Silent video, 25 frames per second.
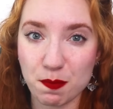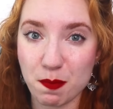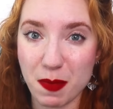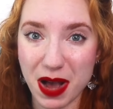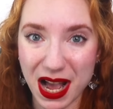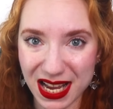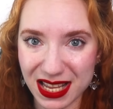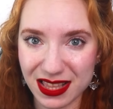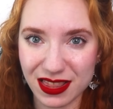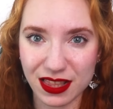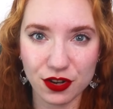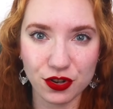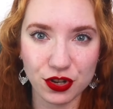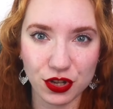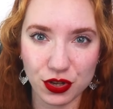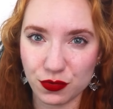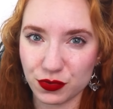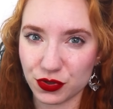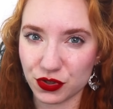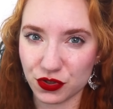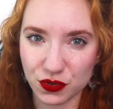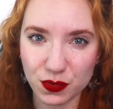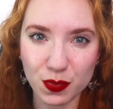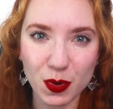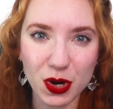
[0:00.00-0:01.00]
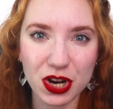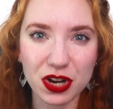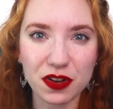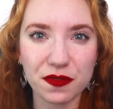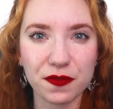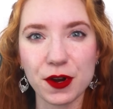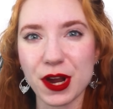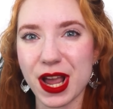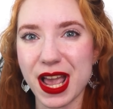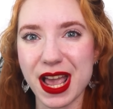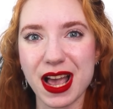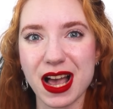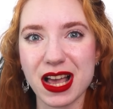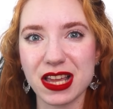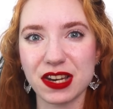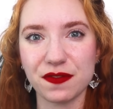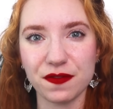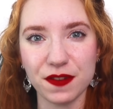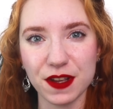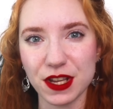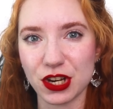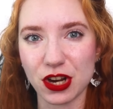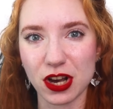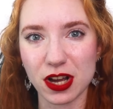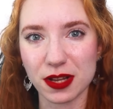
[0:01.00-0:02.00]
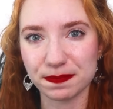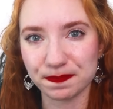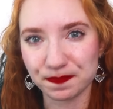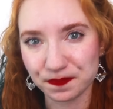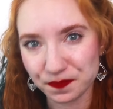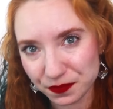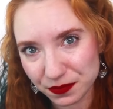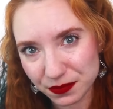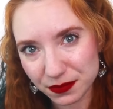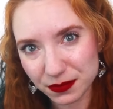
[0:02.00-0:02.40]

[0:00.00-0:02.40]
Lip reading: mine their users' work for AI to feed on.